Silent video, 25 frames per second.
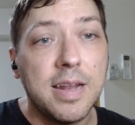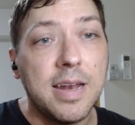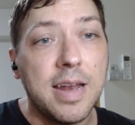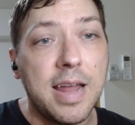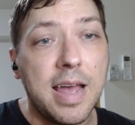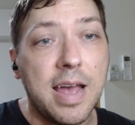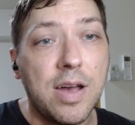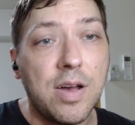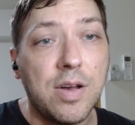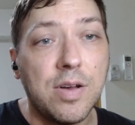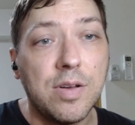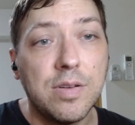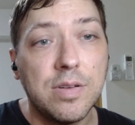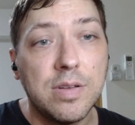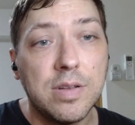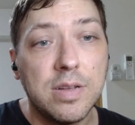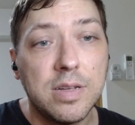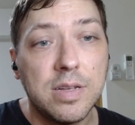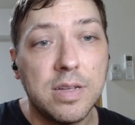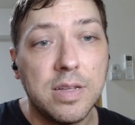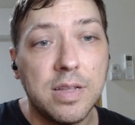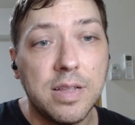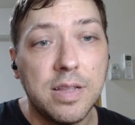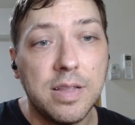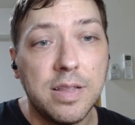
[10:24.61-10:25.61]
Now,
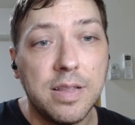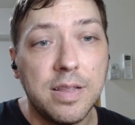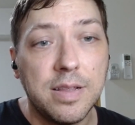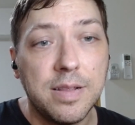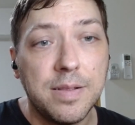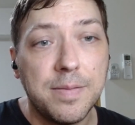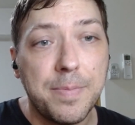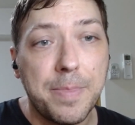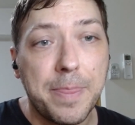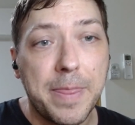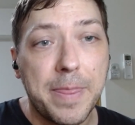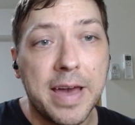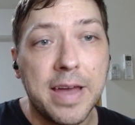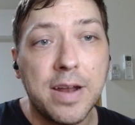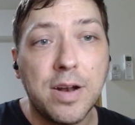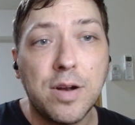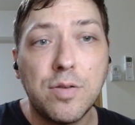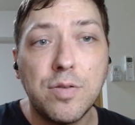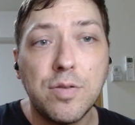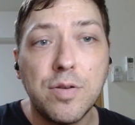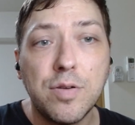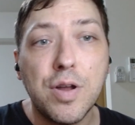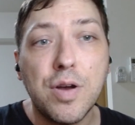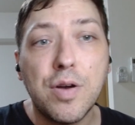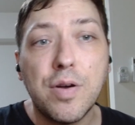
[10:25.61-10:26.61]
I
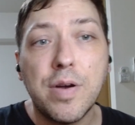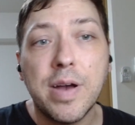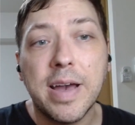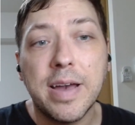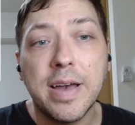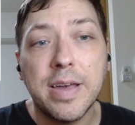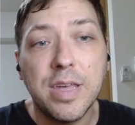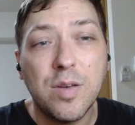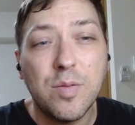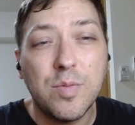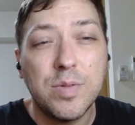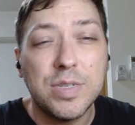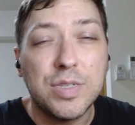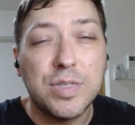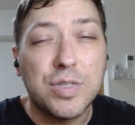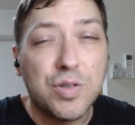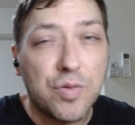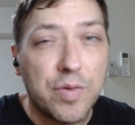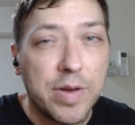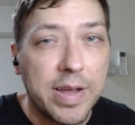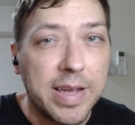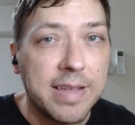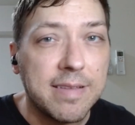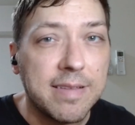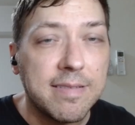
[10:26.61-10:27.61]
don't know how you would
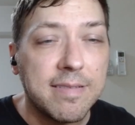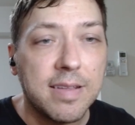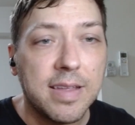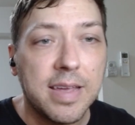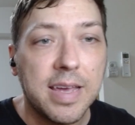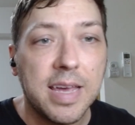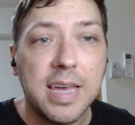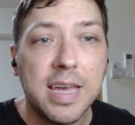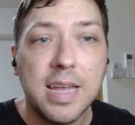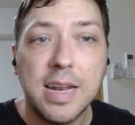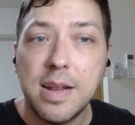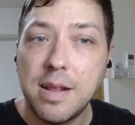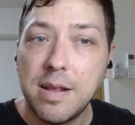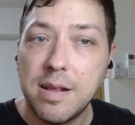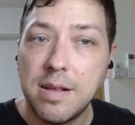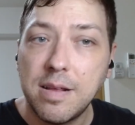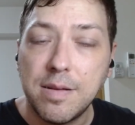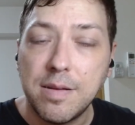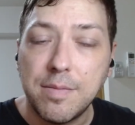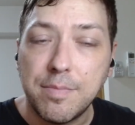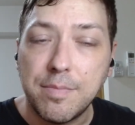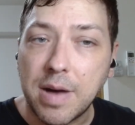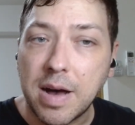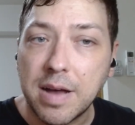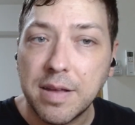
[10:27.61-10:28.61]
translate
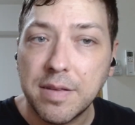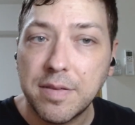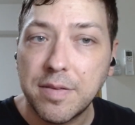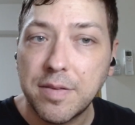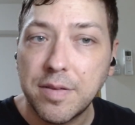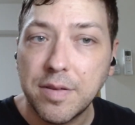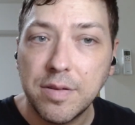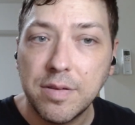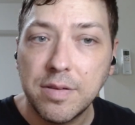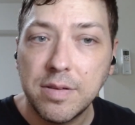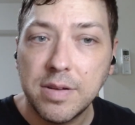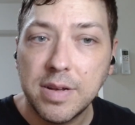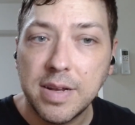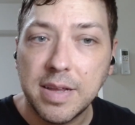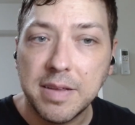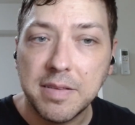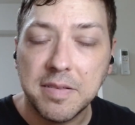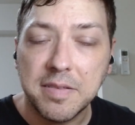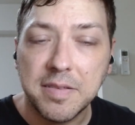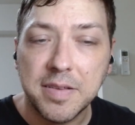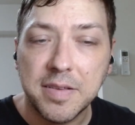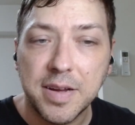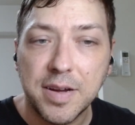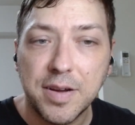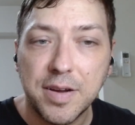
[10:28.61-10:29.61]
masu
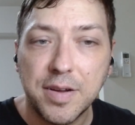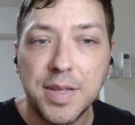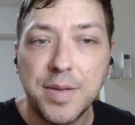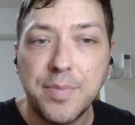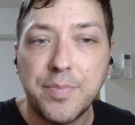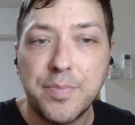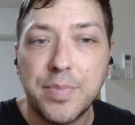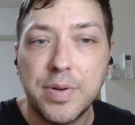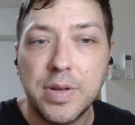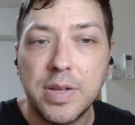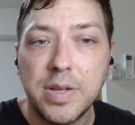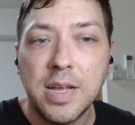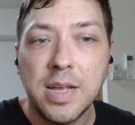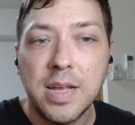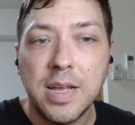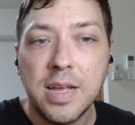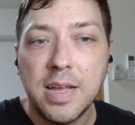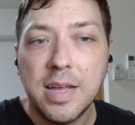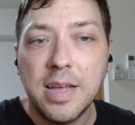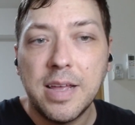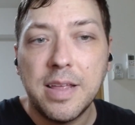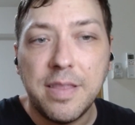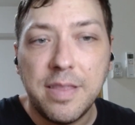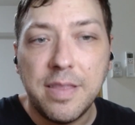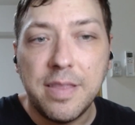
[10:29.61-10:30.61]
necessarily, but
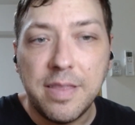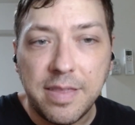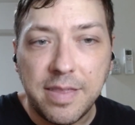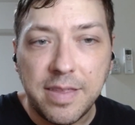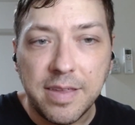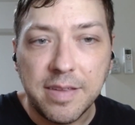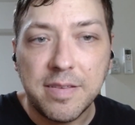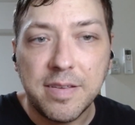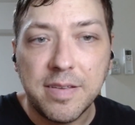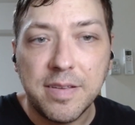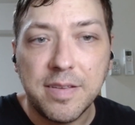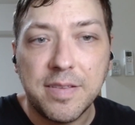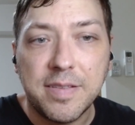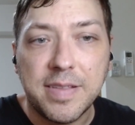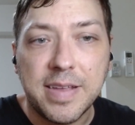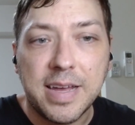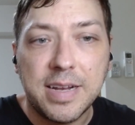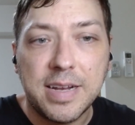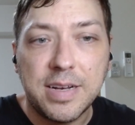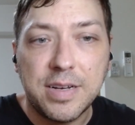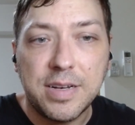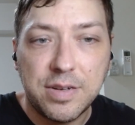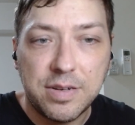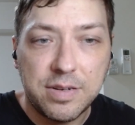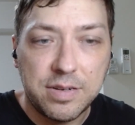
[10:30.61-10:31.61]
this is
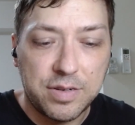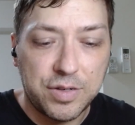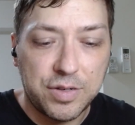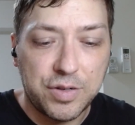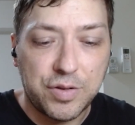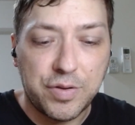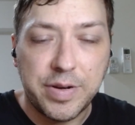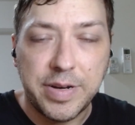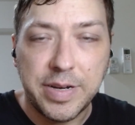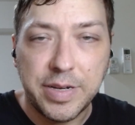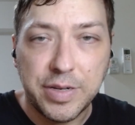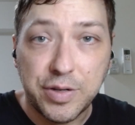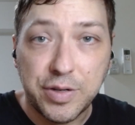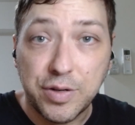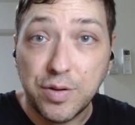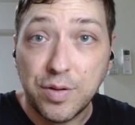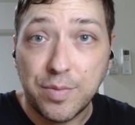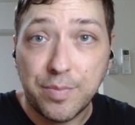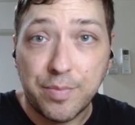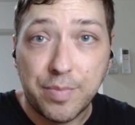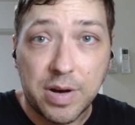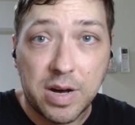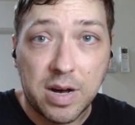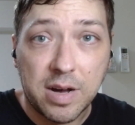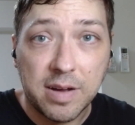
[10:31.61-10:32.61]
that traditional
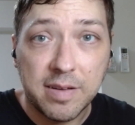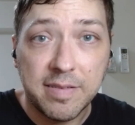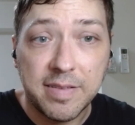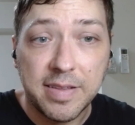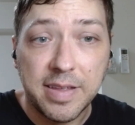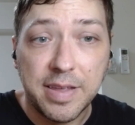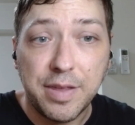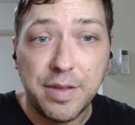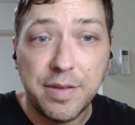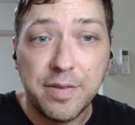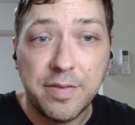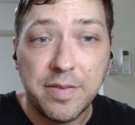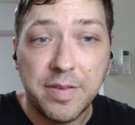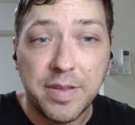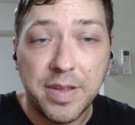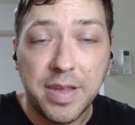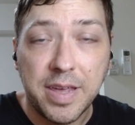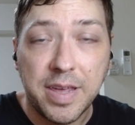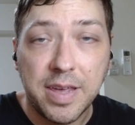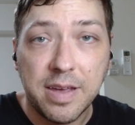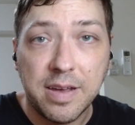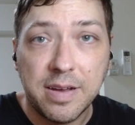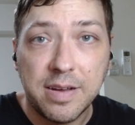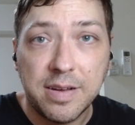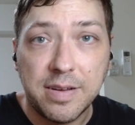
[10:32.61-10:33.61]
box that you
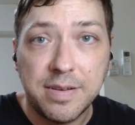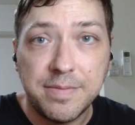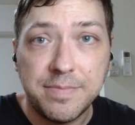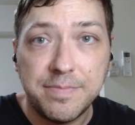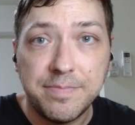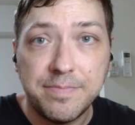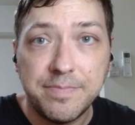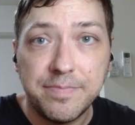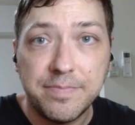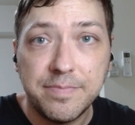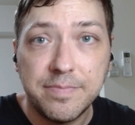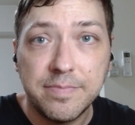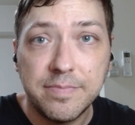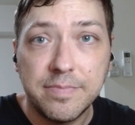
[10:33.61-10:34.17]
see um,